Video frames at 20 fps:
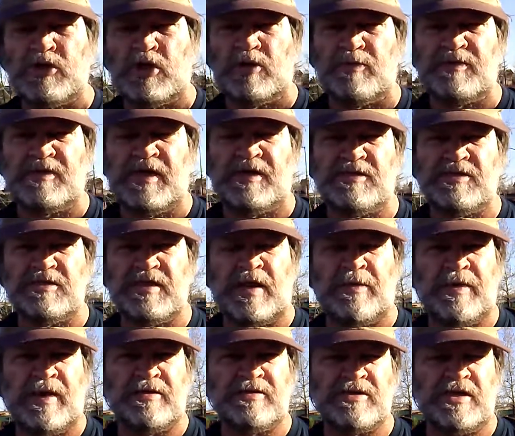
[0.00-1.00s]
circumstances,
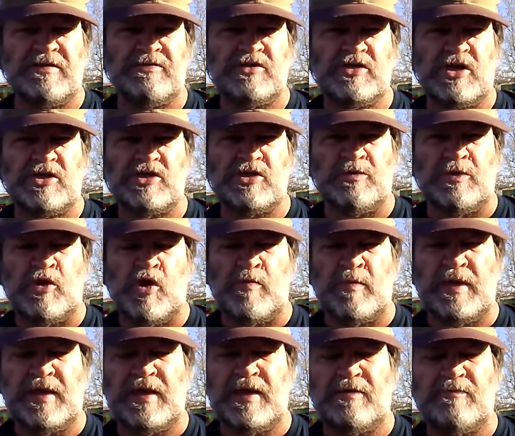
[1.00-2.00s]
anyone outside of Cheshire would
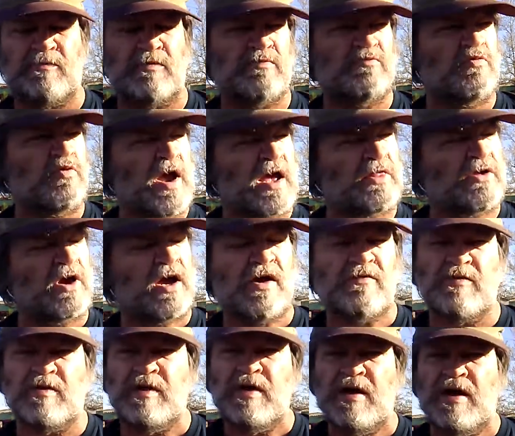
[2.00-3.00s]
normally would rather
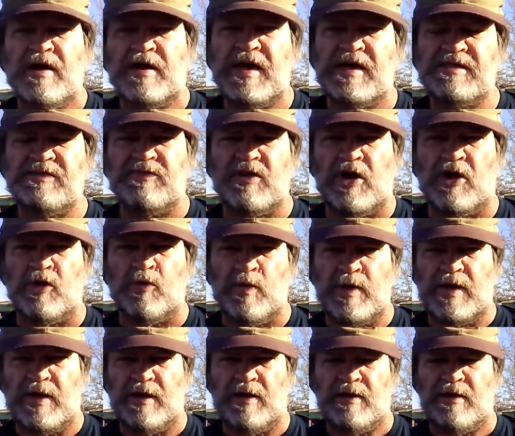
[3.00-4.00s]
have a, case of
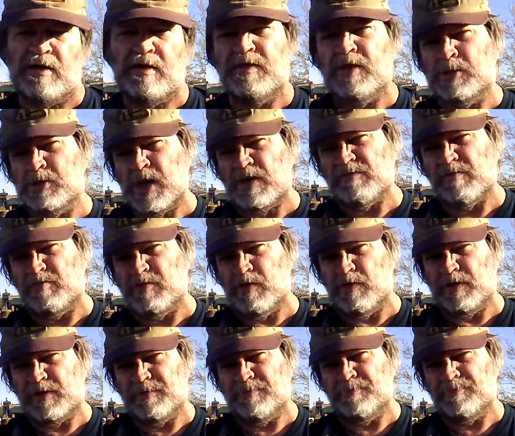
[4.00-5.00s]
gonorrhea than drive a
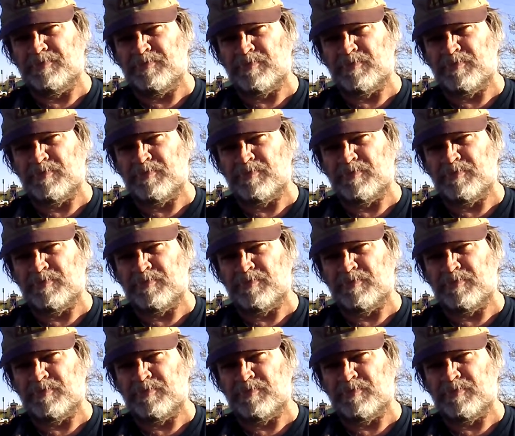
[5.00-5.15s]
Buick.